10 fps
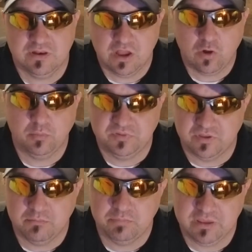help
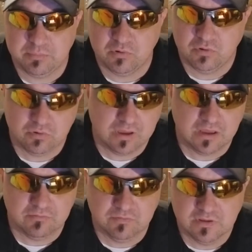some people who
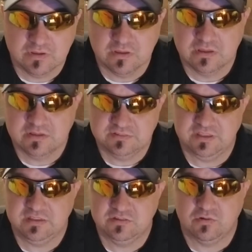have
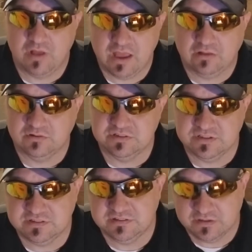seasonal
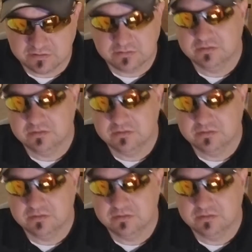allergies to,